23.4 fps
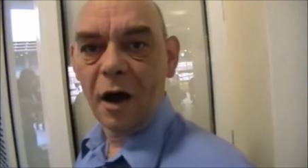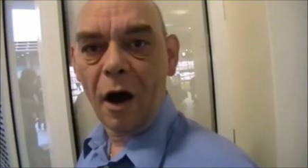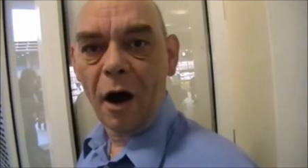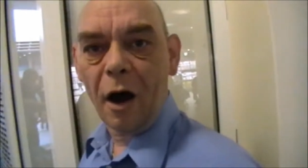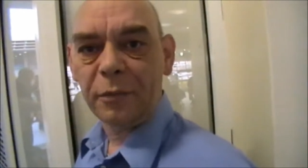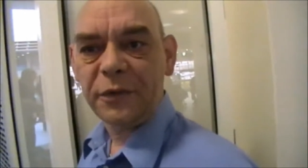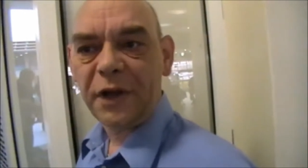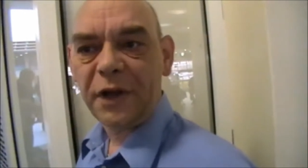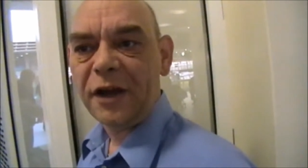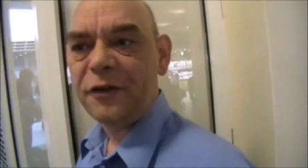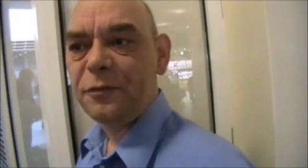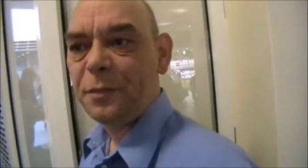
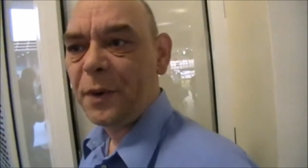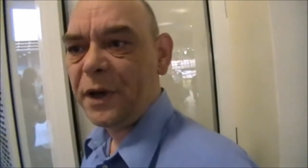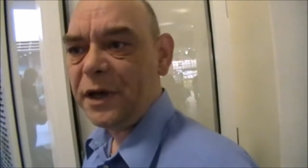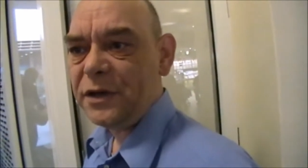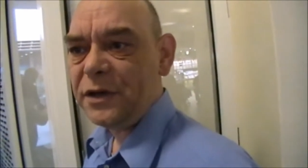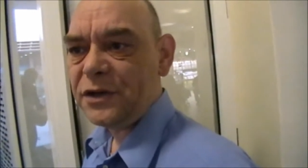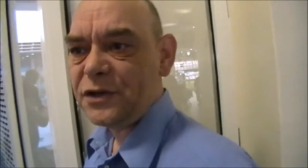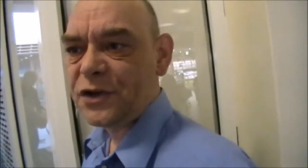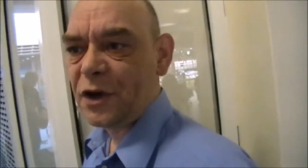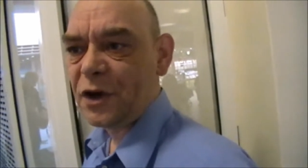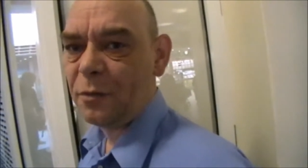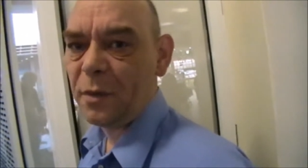I'm Dave
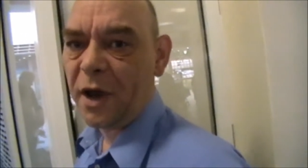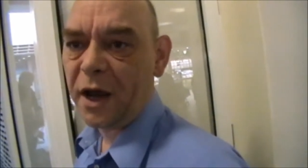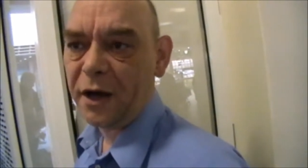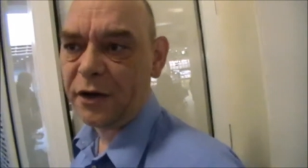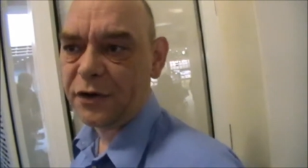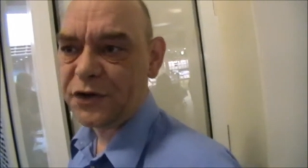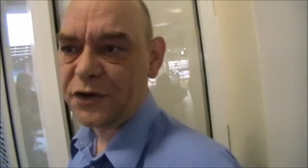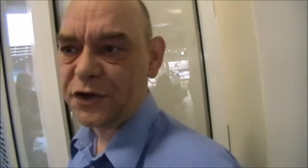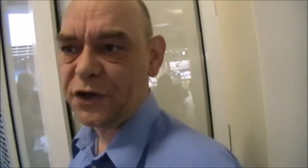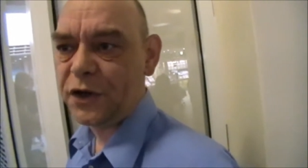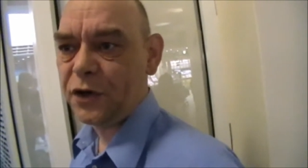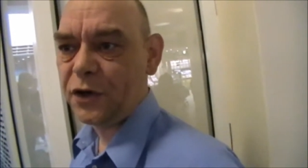Beats, I'm head
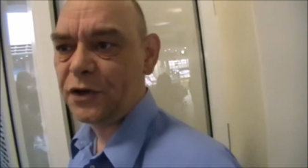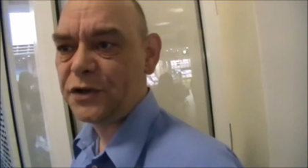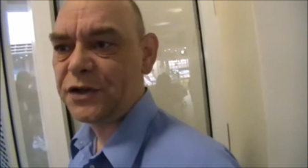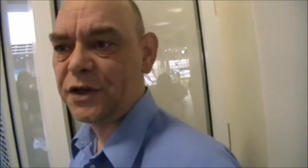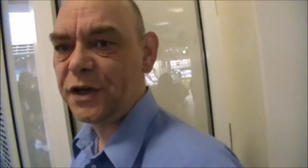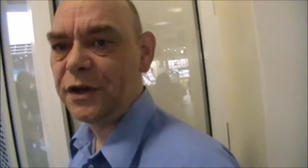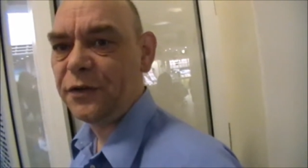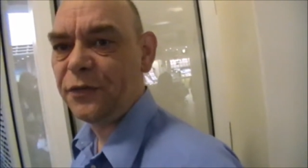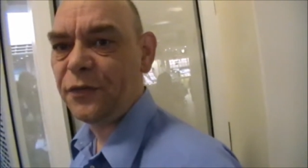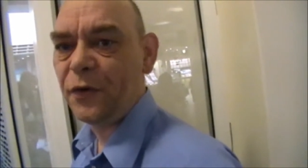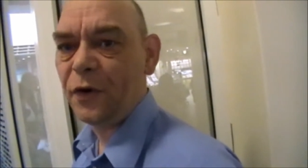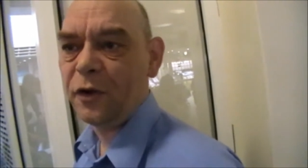of
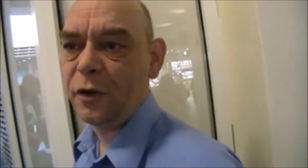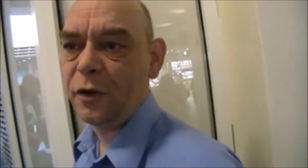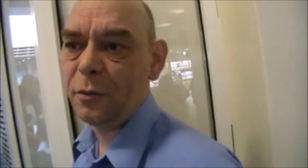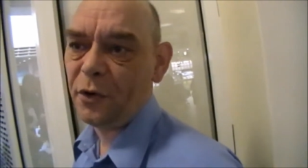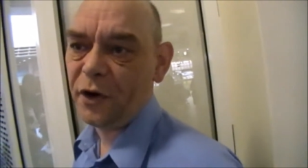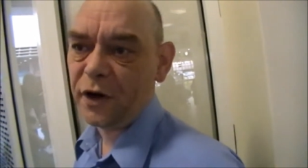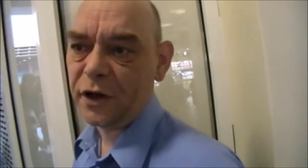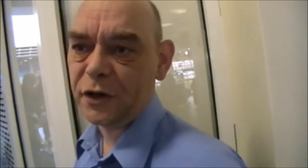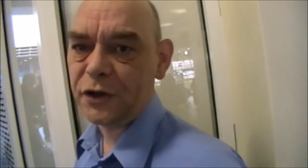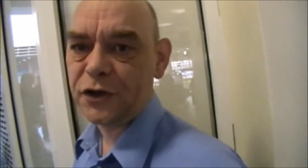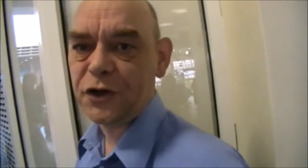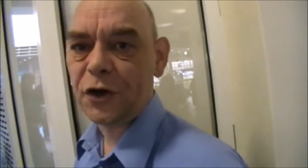security for the
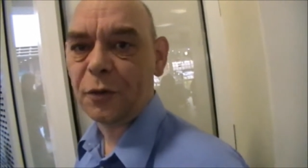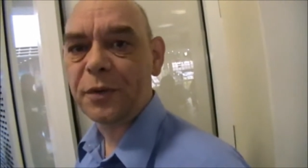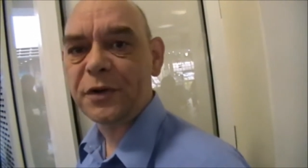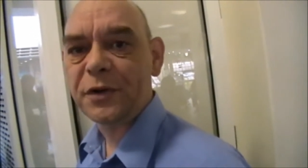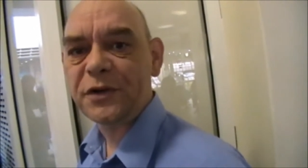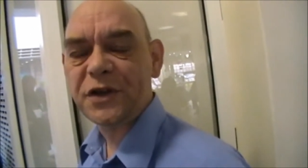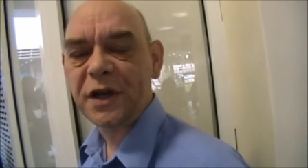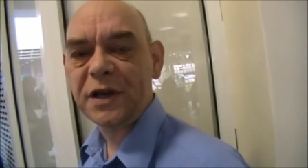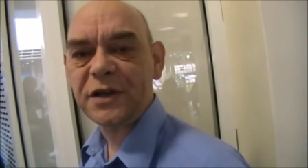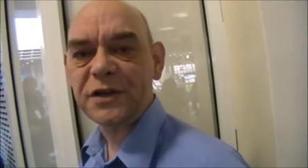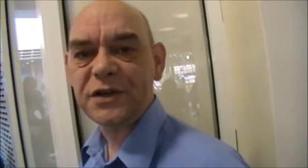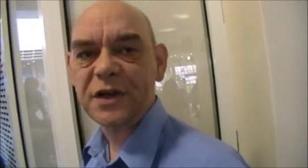Meridian Shopping
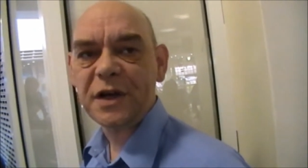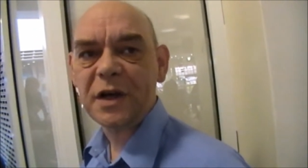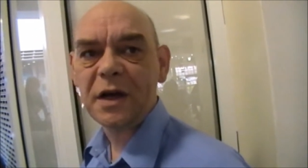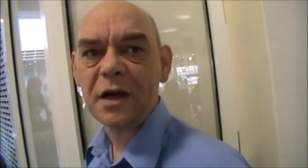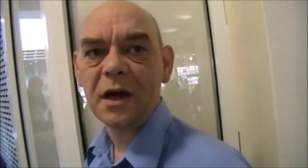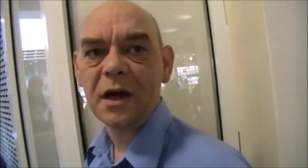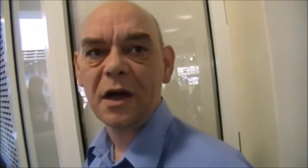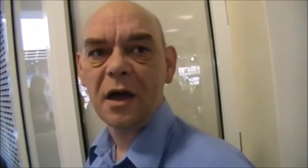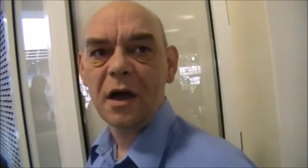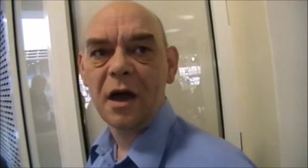Centre.